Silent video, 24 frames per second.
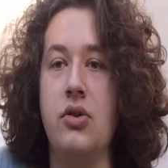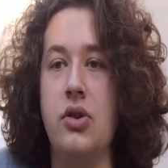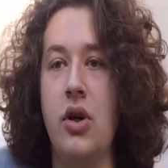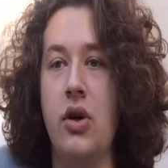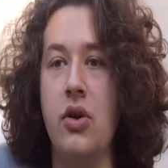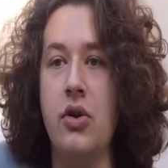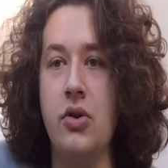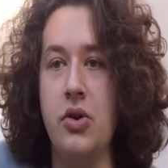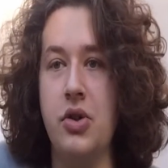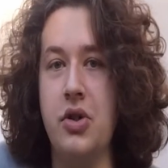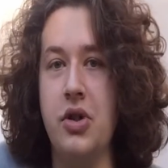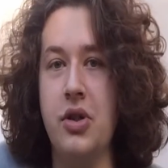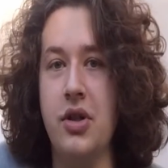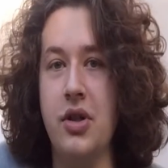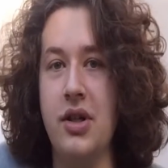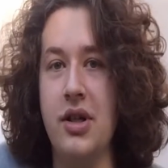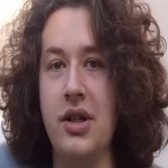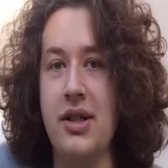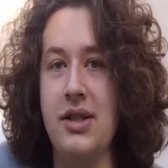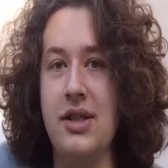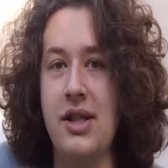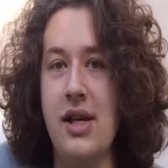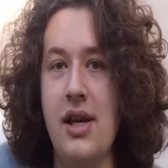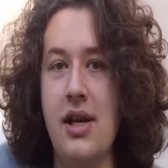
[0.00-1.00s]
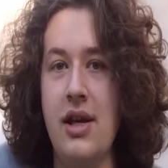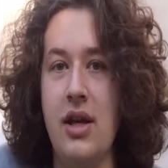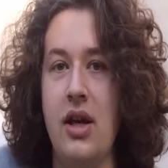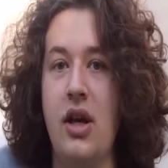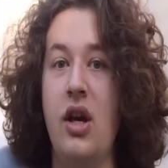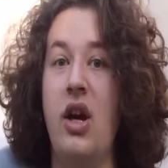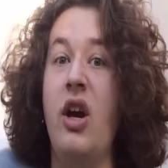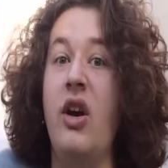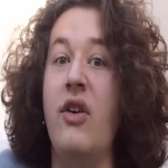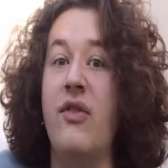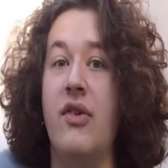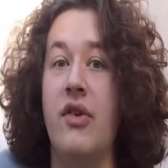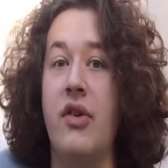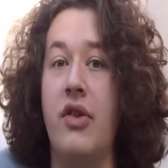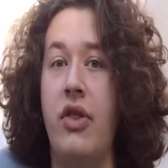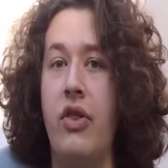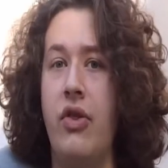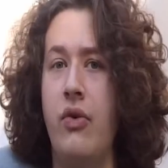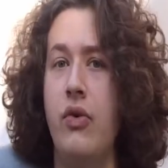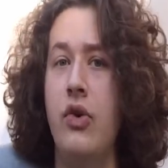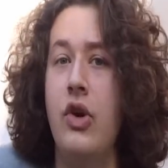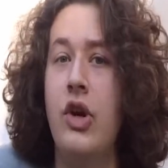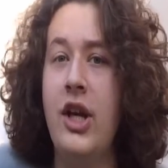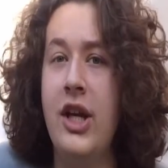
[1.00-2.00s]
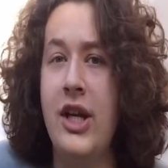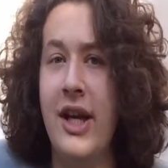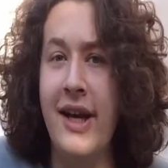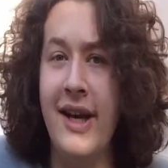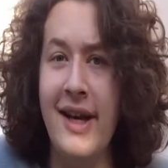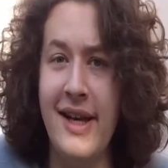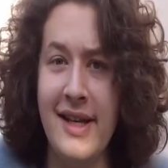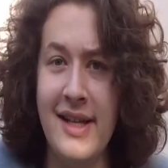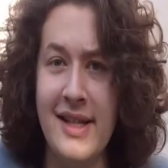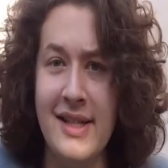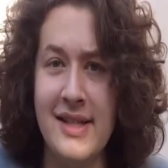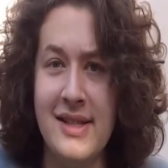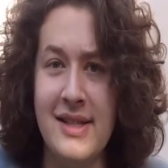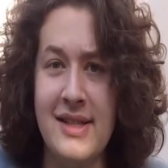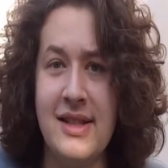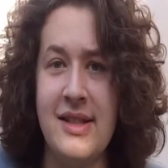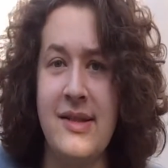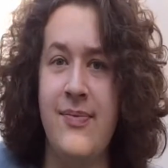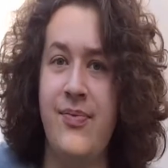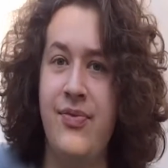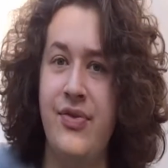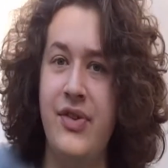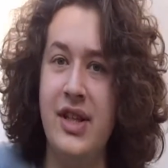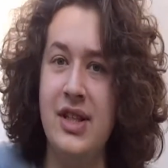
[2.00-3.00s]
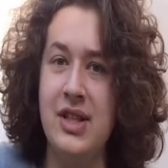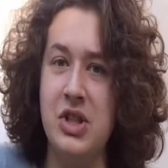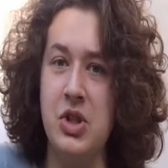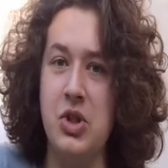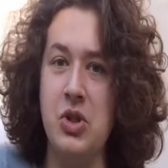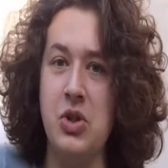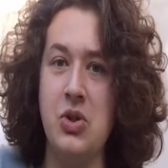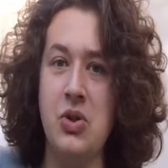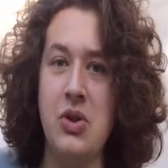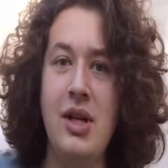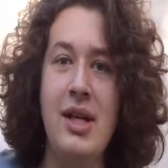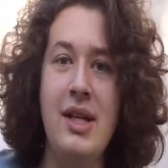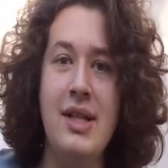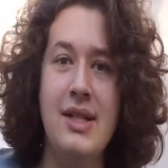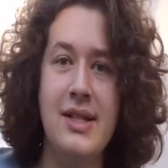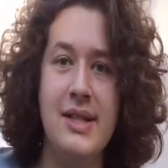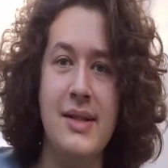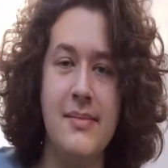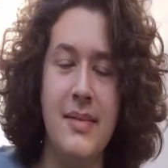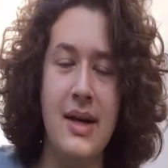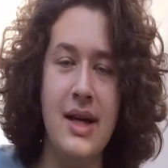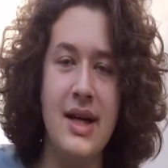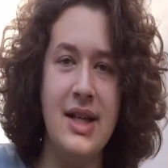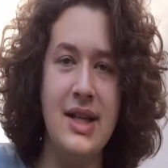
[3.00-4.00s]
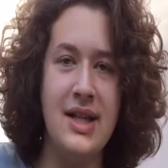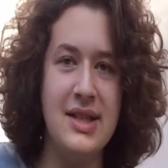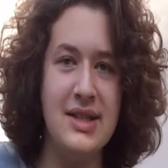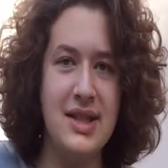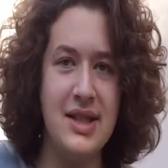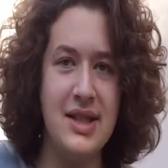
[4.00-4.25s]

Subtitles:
total sugar intake for 3 days. That's crazy. Mine has